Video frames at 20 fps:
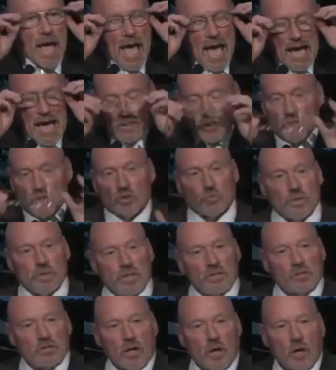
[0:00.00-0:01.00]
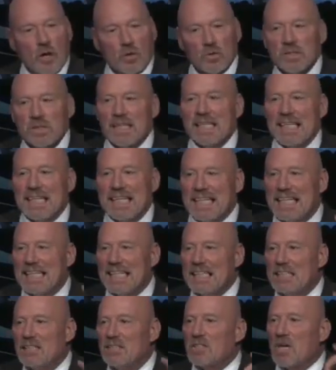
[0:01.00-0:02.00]
As a result, it
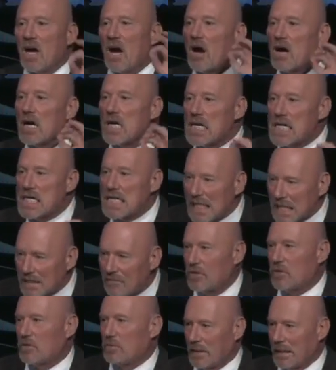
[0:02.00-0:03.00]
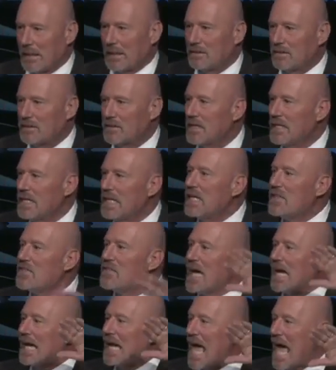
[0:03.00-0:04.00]
is our government
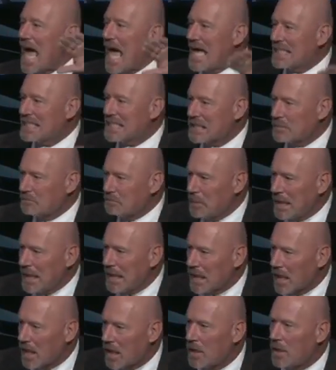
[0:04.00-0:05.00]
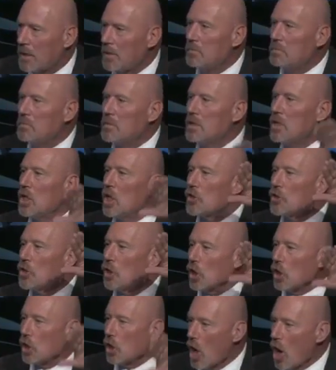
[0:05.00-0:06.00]
that has become
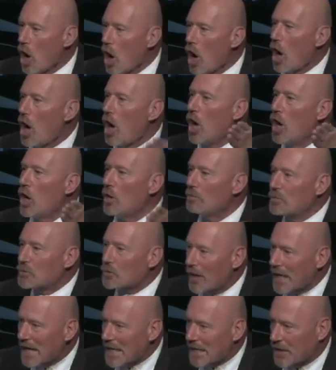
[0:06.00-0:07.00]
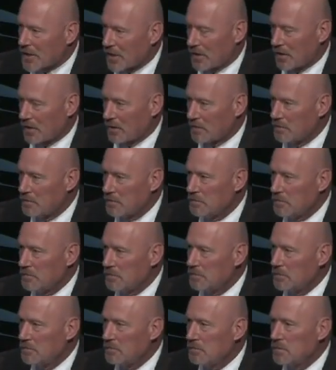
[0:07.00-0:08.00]
the law breaker.
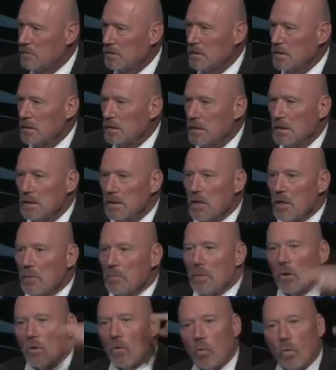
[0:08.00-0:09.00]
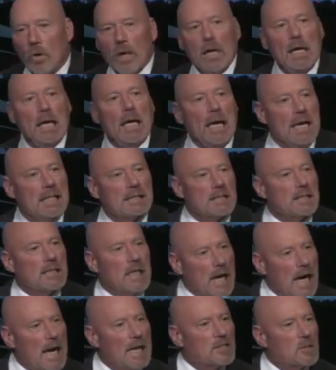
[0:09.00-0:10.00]
But we as
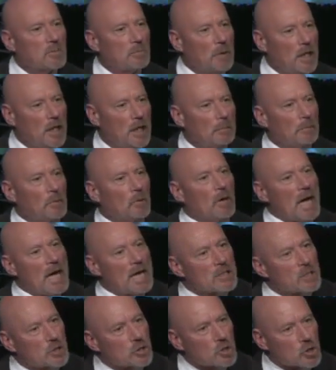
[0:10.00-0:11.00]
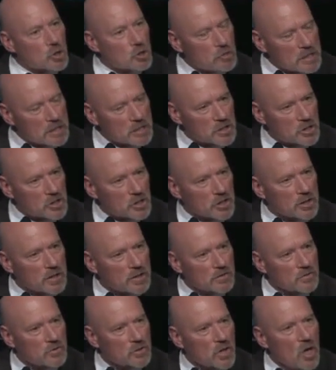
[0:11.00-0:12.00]
God's people, as
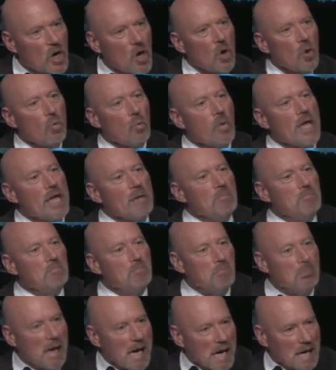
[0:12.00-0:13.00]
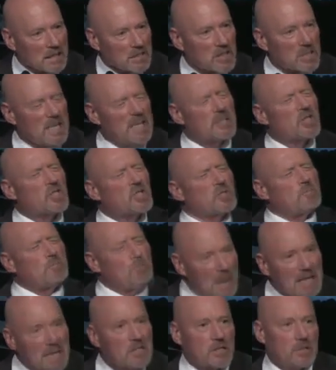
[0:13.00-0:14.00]
Christians, we must,
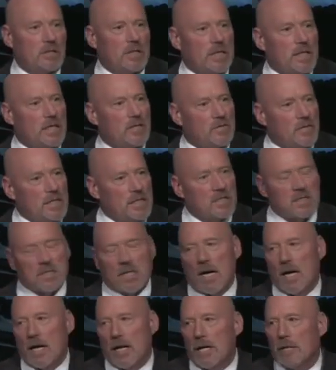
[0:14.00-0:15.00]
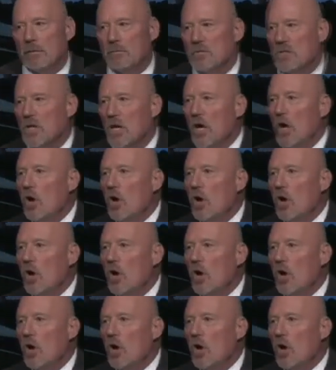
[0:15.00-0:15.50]
especially in these times,